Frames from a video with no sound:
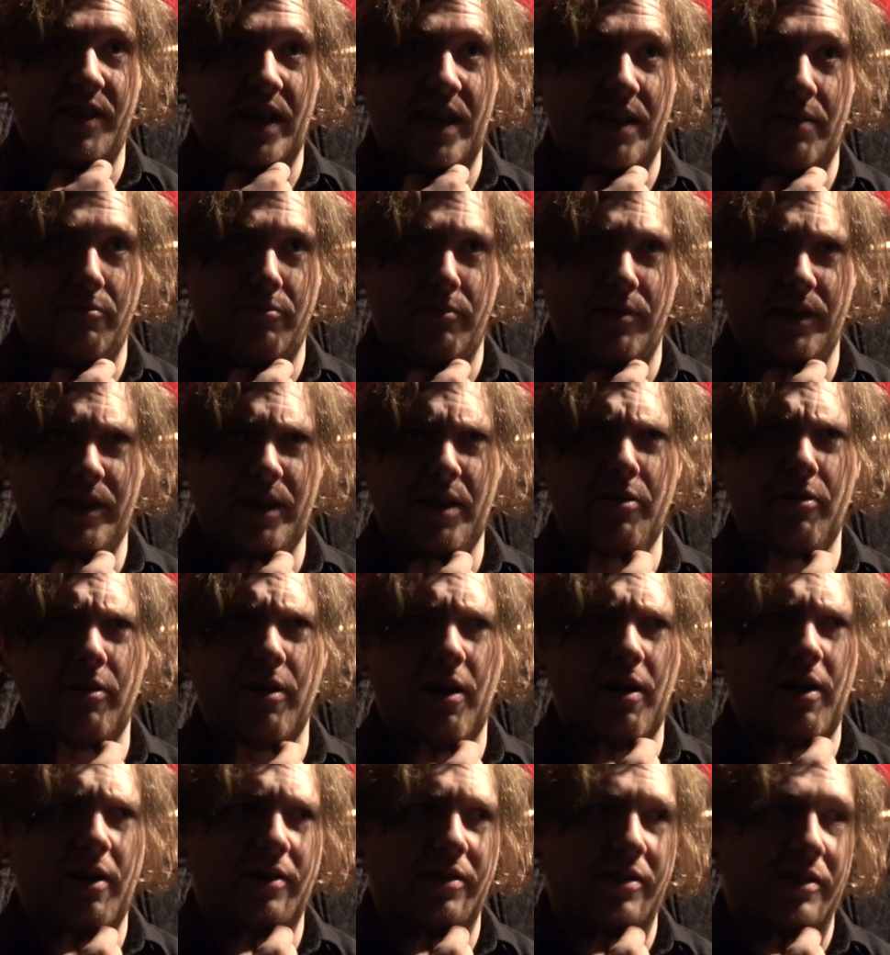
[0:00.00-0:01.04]
that when they're
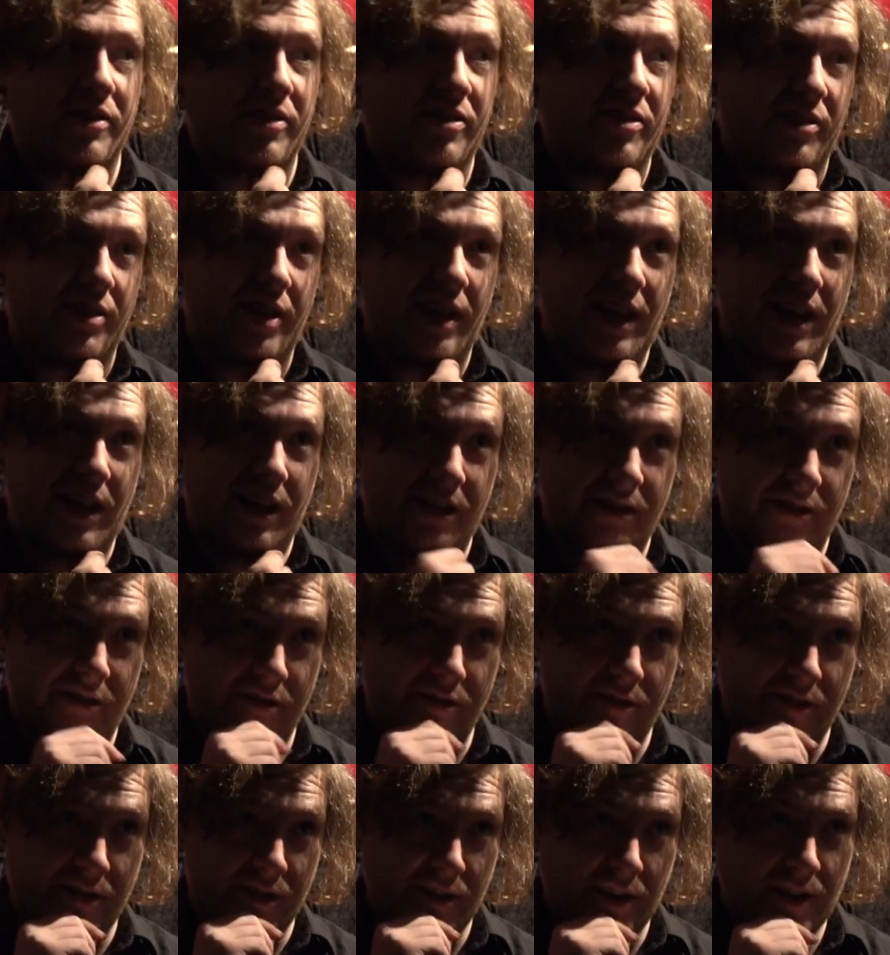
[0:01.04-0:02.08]
on the
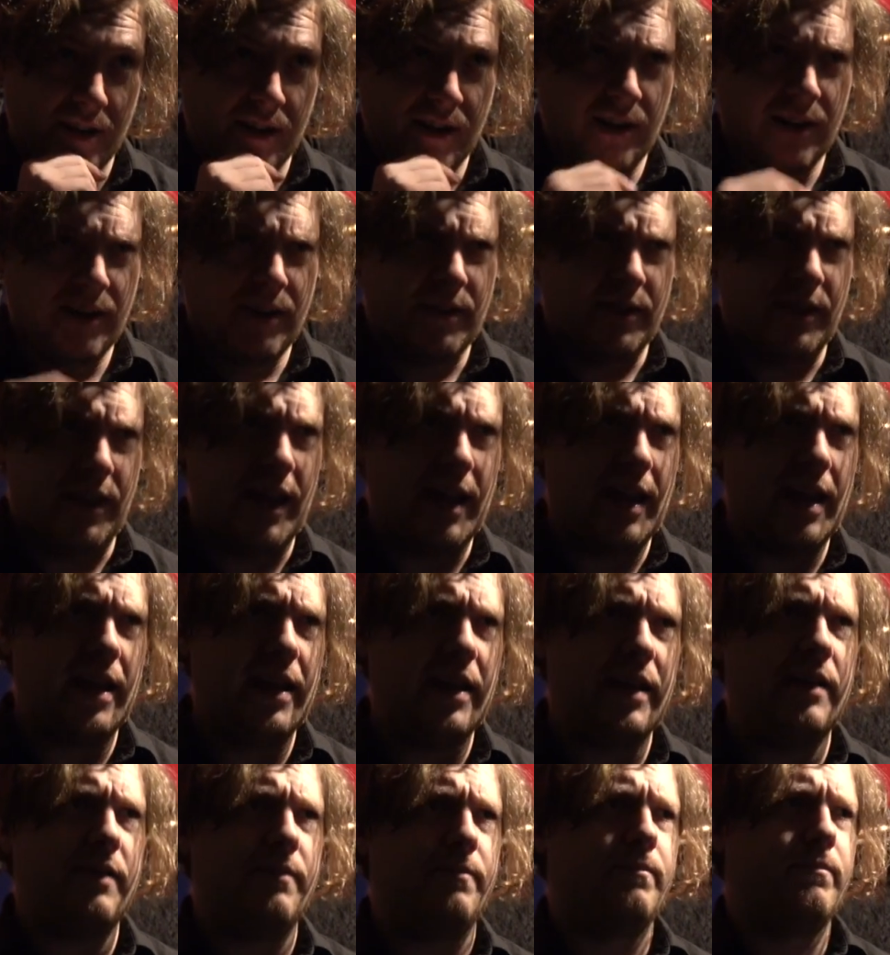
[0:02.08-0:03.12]
stage,
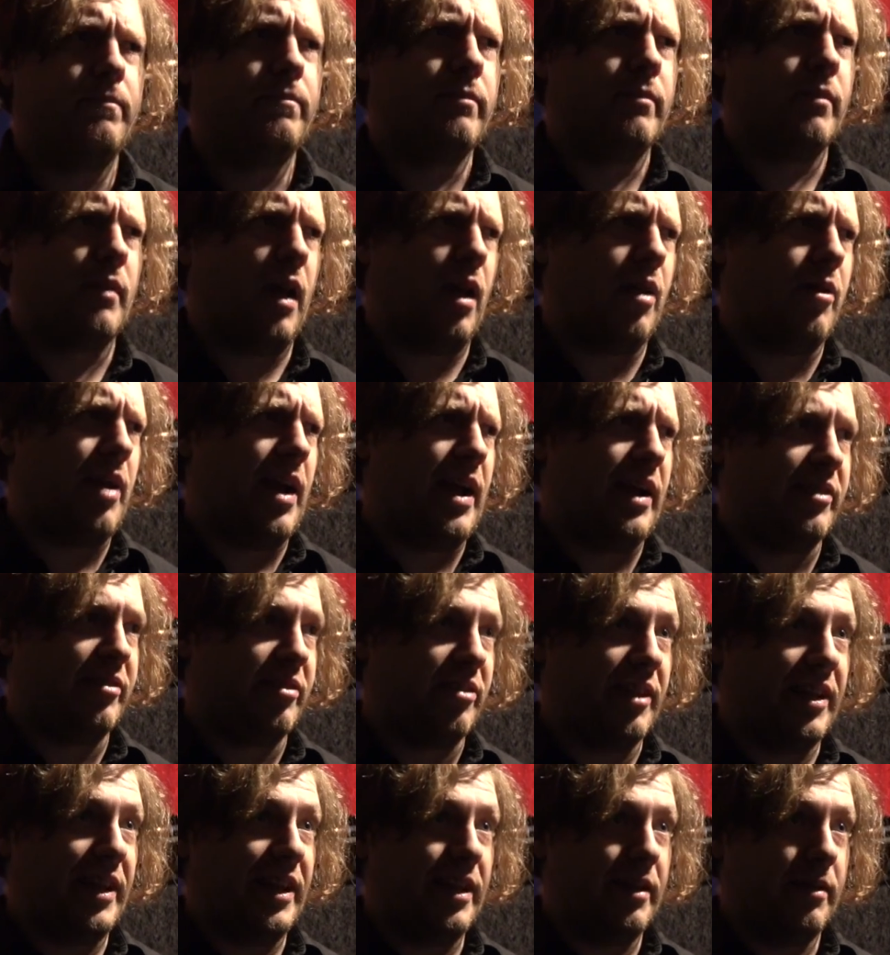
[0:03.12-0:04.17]
they are
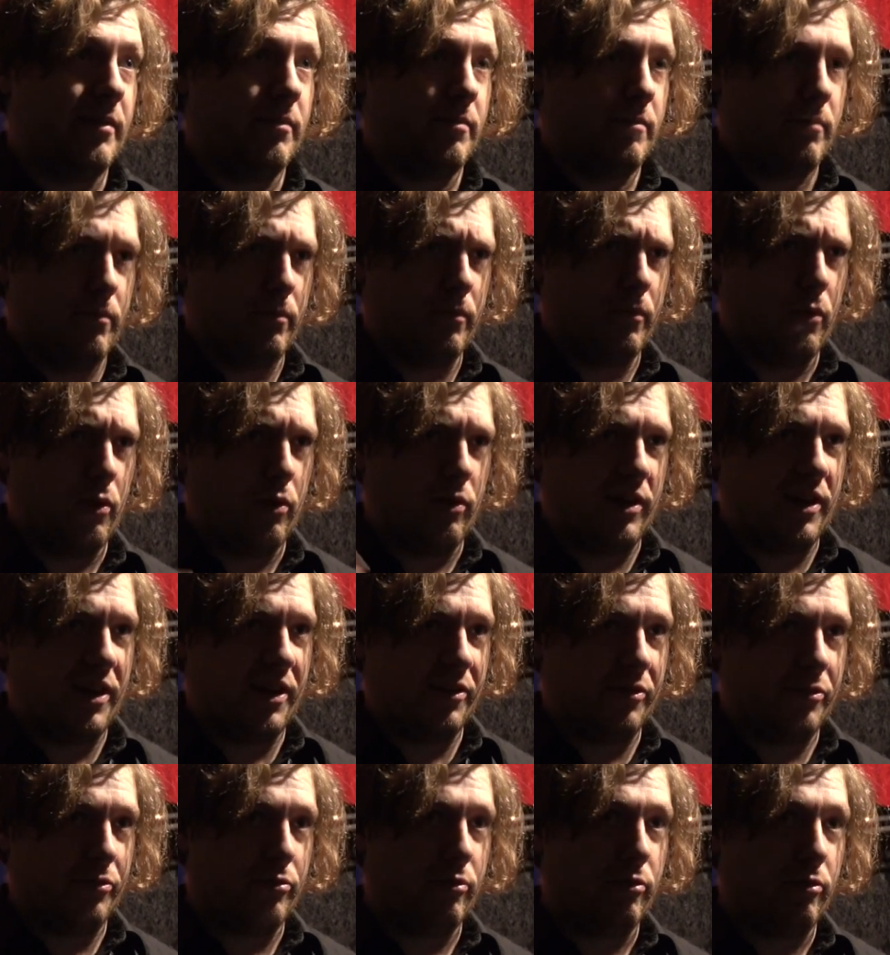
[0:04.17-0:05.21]
actually in more
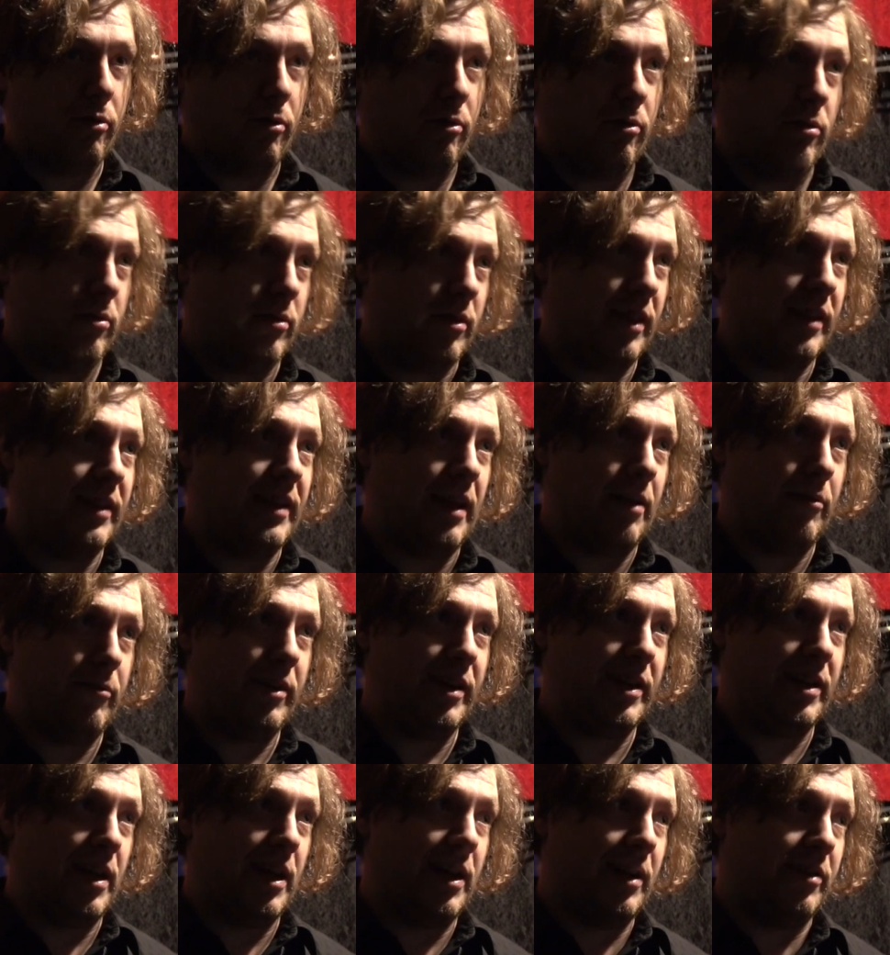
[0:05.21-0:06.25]
control than they
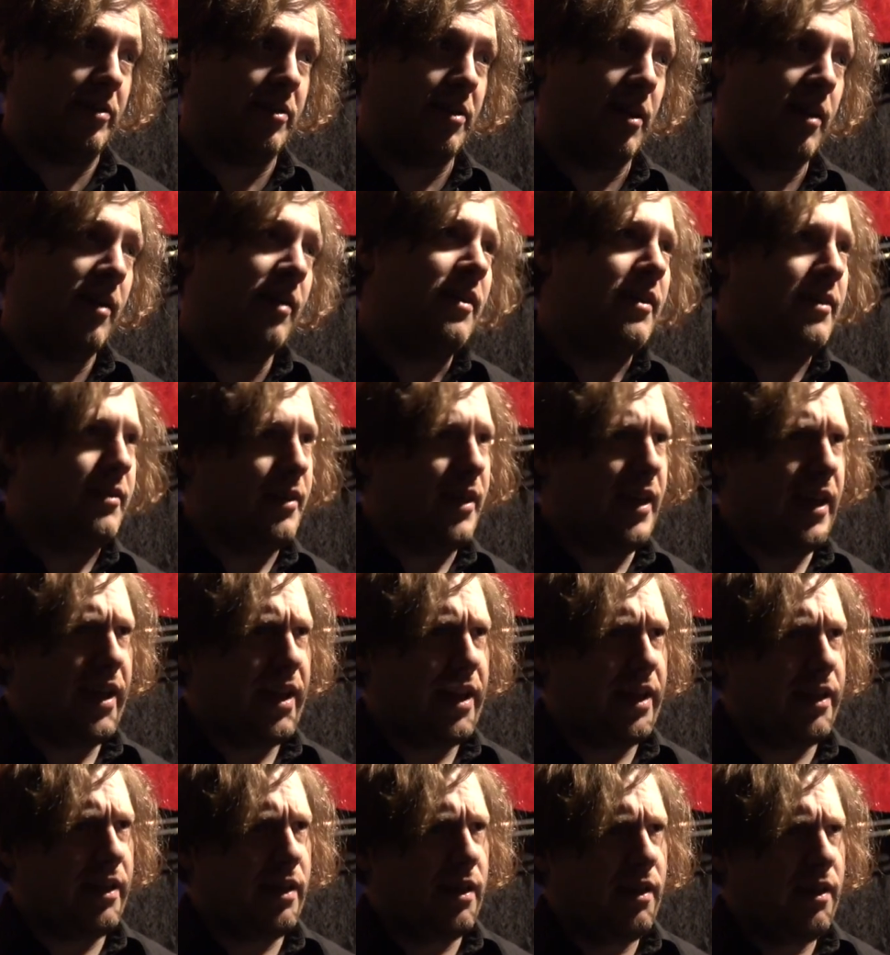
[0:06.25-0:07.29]
realize.
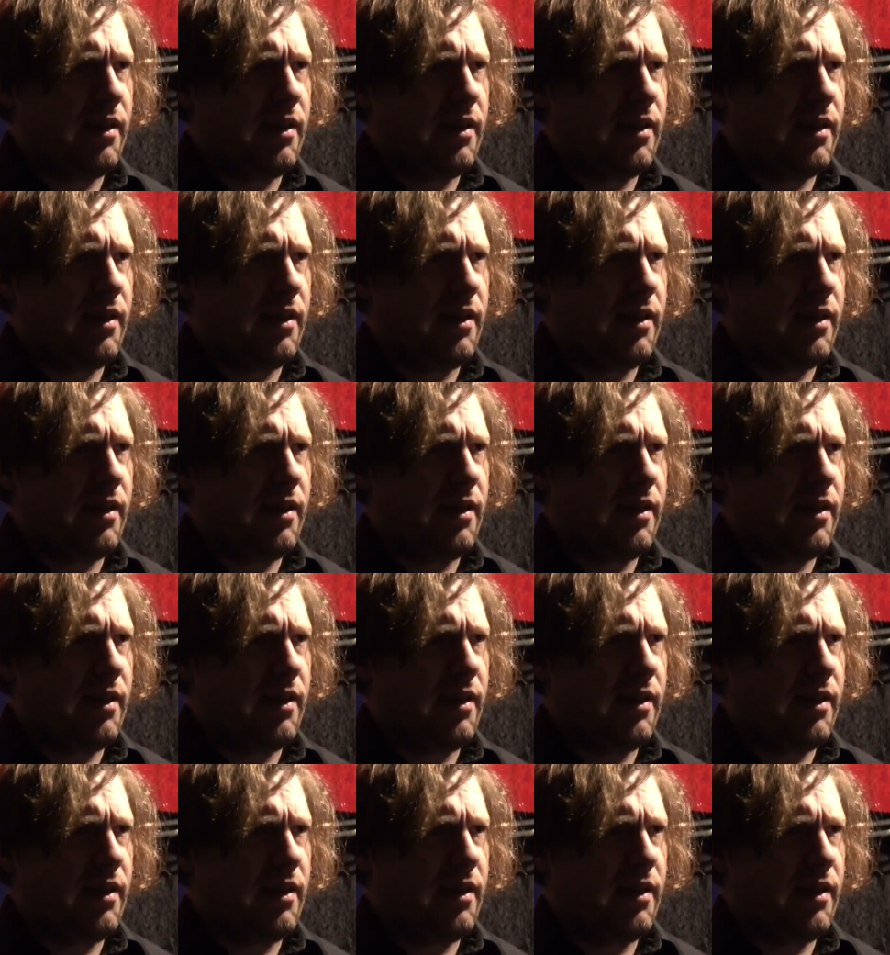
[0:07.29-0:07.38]
They